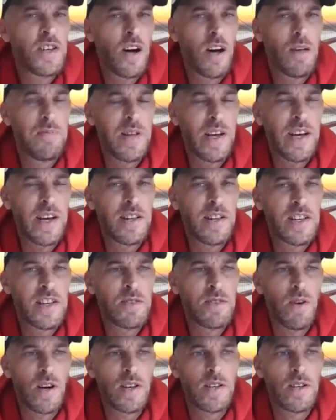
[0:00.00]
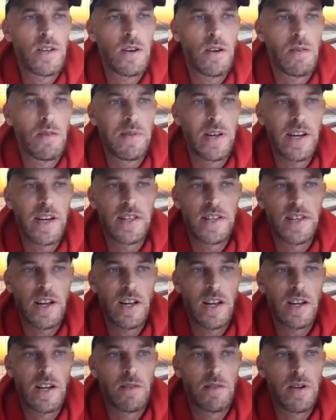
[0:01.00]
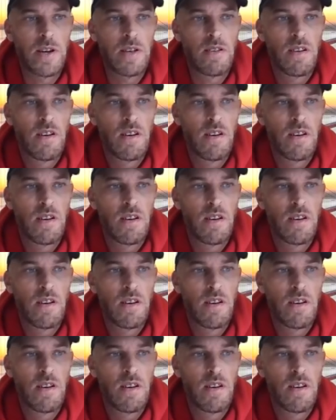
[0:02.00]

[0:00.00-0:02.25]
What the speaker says: all plain. This wasn't all plain sailing. I mean,